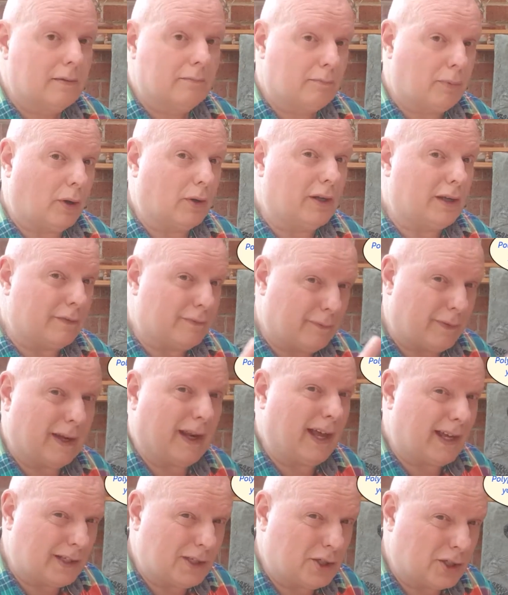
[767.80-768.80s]

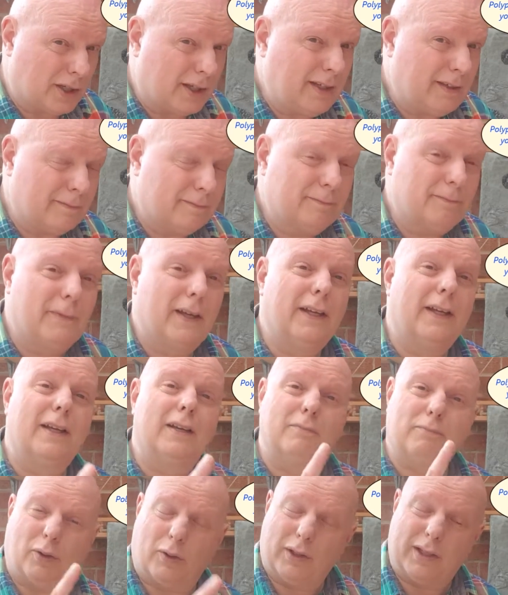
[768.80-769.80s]
Polyphalangy.
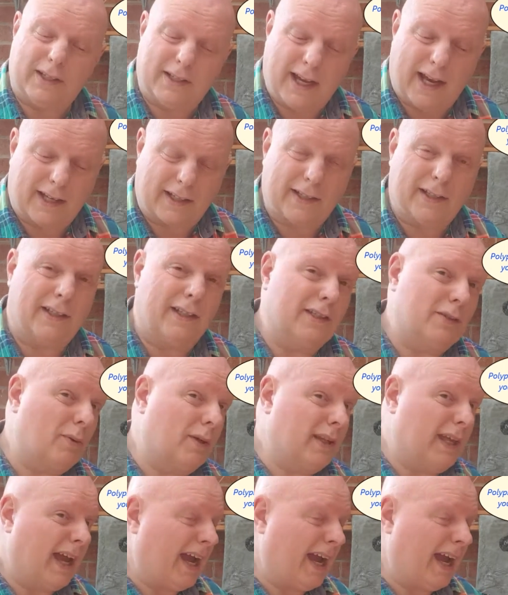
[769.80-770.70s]
Polydactyly is when they